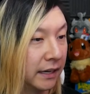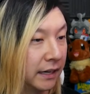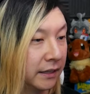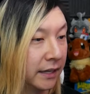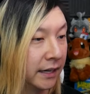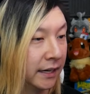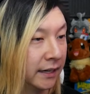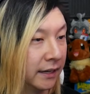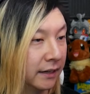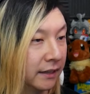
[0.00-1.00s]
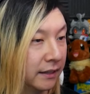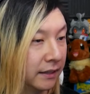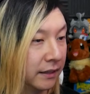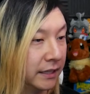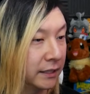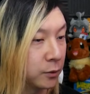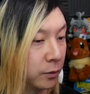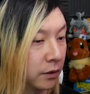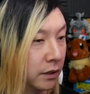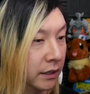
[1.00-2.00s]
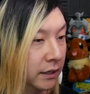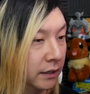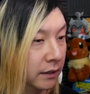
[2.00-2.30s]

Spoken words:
And then this one.